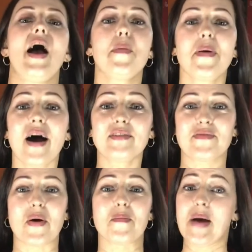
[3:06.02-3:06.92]
Apart
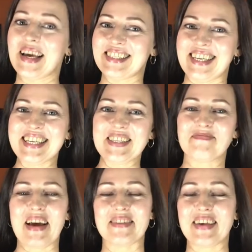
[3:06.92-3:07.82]
from paintings
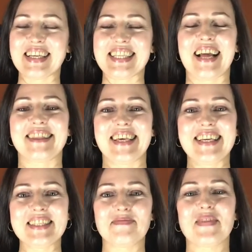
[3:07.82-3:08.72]
and things like
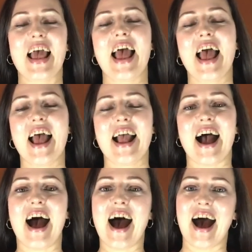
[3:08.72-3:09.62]
these,
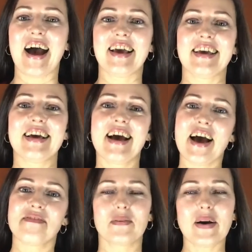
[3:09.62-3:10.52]
I
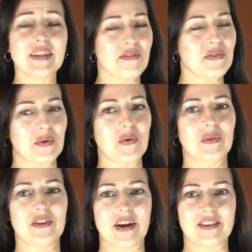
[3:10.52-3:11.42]
have quite a few
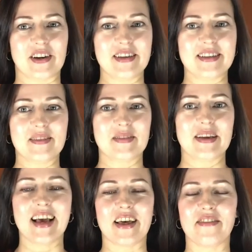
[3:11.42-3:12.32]
treasures
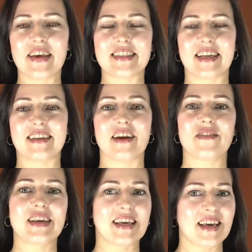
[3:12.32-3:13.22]
and things that I
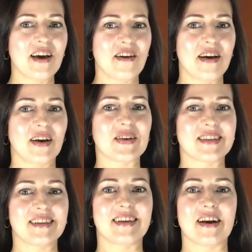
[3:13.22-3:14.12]
really
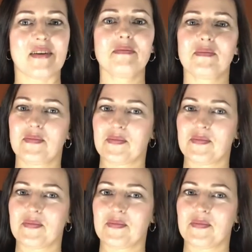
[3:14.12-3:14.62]
consider